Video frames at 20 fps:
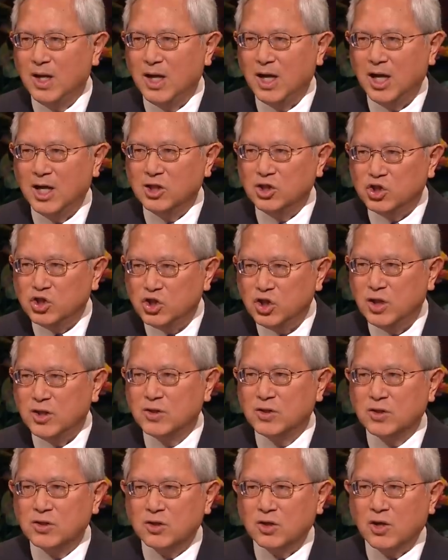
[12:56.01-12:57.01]
In
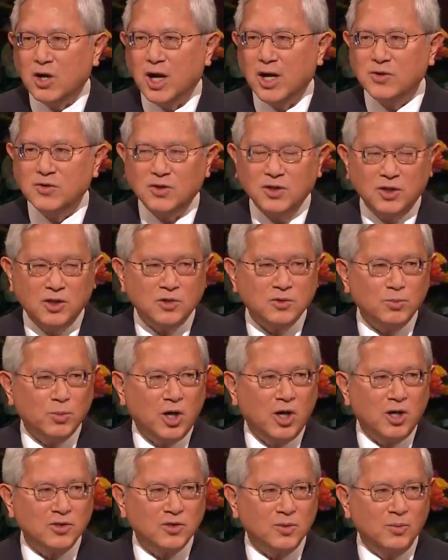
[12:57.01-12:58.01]
Jesus Christ, it is
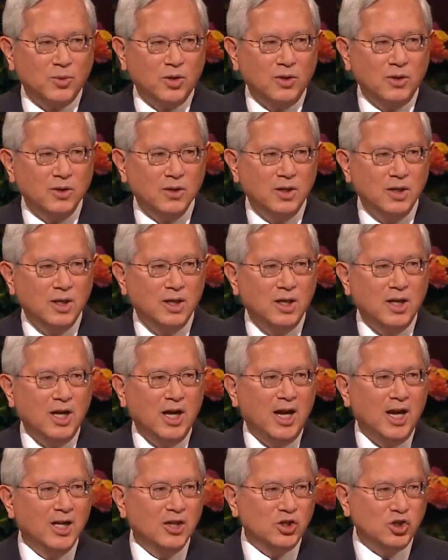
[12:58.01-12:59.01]
possible.
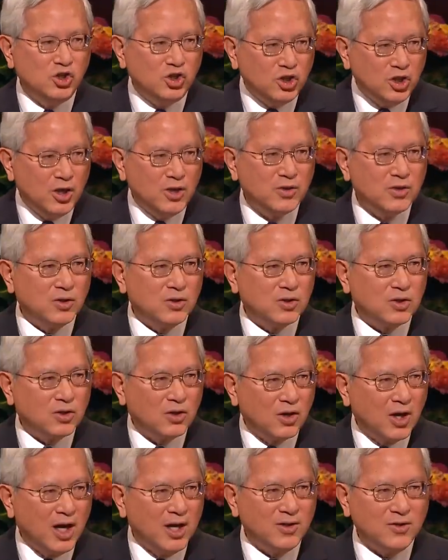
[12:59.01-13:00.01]
In Jesus
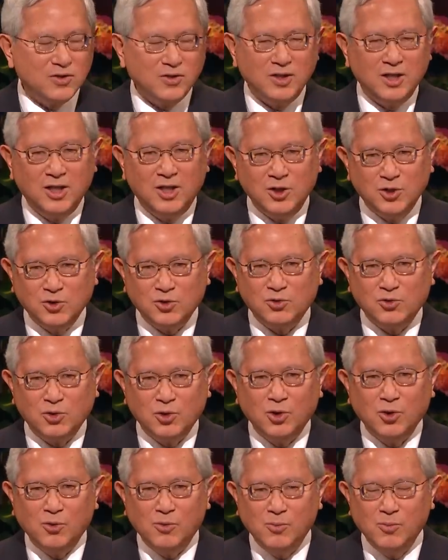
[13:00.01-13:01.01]
Christ, it is
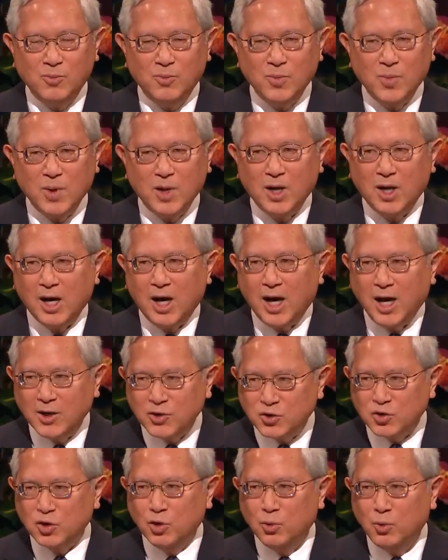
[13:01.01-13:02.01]
true. I
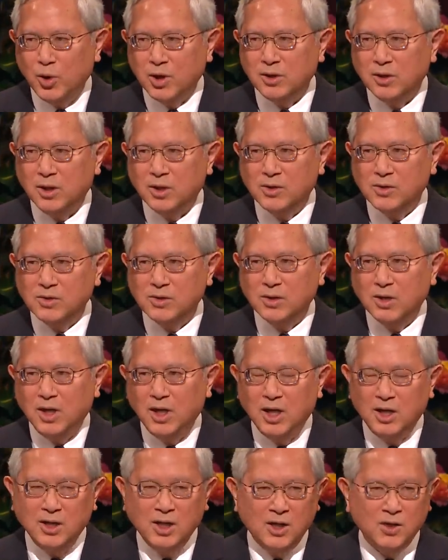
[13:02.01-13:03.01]
so witness.
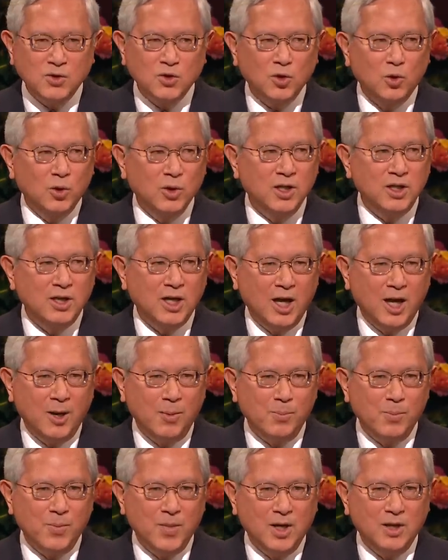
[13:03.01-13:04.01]
In his holy
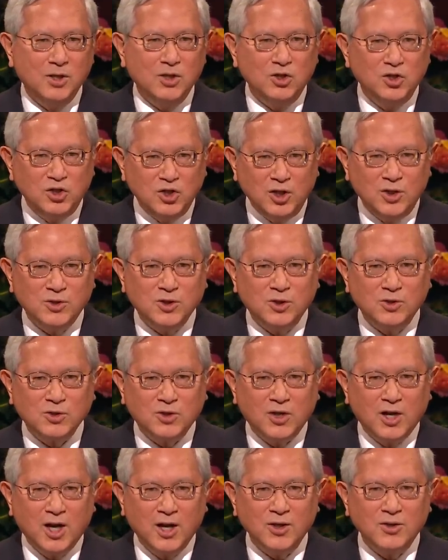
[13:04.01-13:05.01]
name, Jesus
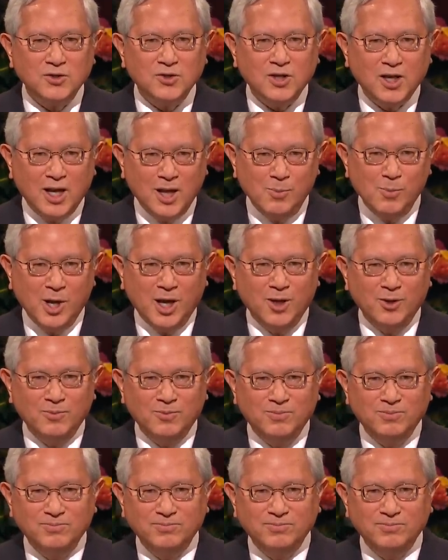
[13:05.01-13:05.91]
Christ. Amen.